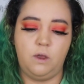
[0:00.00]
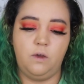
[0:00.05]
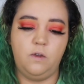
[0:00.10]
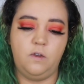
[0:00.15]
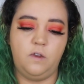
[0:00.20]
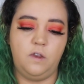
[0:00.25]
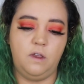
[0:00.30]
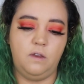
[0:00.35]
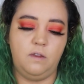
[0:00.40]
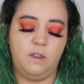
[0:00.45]

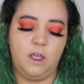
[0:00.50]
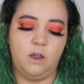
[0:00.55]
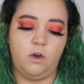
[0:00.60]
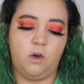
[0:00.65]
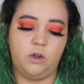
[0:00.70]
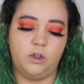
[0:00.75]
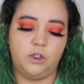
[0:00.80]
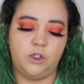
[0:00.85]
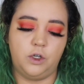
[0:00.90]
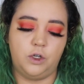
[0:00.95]
using the
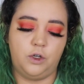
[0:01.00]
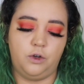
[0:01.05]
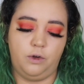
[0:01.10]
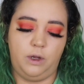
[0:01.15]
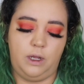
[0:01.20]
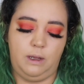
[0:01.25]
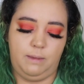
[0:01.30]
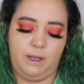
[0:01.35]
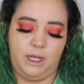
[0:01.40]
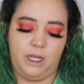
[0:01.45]
Ultra
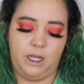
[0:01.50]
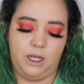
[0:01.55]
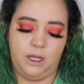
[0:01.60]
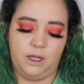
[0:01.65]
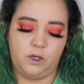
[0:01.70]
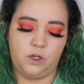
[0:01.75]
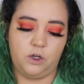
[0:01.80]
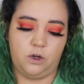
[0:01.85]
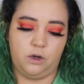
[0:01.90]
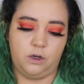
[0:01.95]

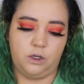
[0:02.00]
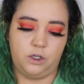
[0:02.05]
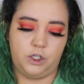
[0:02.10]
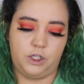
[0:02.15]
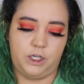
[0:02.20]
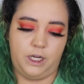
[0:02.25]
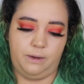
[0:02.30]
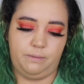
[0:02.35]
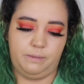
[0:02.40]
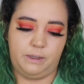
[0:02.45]
Creamy Tarte
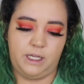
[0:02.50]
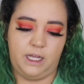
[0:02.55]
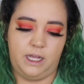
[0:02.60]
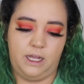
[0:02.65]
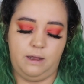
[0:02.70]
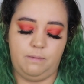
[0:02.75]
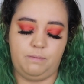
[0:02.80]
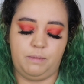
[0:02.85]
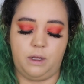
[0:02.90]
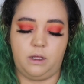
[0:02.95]
Shape
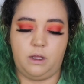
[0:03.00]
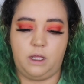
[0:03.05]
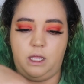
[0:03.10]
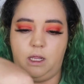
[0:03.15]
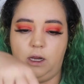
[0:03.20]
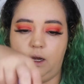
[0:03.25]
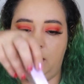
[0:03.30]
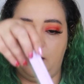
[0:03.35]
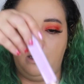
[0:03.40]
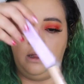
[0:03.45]
Tape
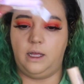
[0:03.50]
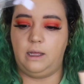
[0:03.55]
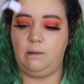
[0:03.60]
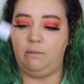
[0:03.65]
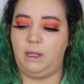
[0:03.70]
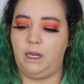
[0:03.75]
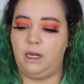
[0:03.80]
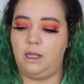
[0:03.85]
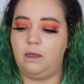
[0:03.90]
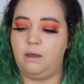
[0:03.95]
in light
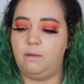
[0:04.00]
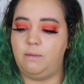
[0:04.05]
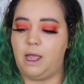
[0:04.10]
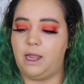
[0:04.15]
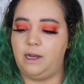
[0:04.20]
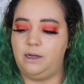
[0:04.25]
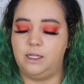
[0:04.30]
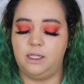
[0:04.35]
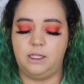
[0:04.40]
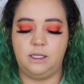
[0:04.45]
medium. I
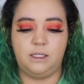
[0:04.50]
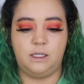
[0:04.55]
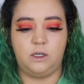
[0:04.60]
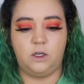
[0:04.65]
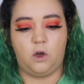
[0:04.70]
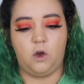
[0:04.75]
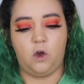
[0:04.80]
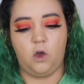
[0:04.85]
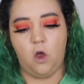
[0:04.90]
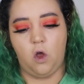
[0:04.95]
did this in
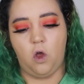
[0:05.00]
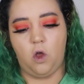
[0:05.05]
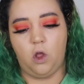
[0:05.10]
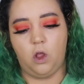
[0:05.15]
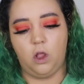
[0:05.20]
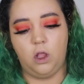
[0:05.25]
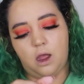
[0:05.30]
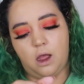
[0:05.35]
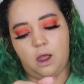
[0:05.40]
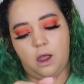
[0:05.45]
a
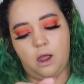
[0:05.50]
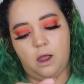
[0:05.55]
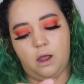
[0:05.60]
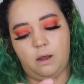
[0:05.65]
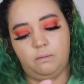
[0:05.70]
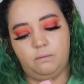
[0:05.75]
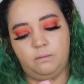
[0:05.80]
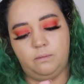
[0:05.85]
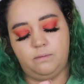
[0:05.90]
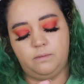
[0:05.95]
haul.
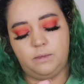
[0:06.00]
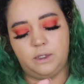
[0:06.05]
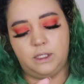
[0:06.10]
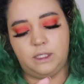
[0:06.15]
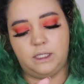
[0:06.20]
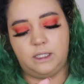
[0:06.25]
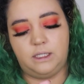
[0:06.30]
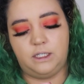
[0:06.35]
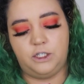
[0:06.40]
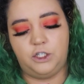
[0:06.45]
Um,
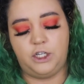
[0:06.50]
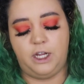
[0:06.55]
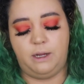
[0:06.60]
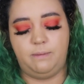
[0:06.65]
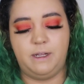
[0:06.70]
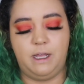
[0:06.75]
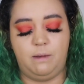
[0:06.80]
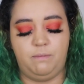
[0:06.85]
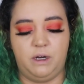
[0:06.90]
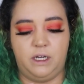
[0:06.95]
this is the
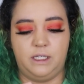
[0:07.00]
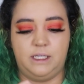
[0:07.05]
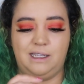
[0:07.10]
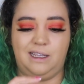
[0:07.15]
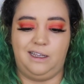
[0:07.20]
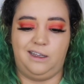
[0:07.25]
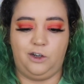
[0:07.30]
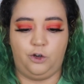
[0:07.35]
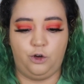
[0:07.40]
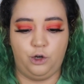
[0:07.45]
Shape Tape, but it's like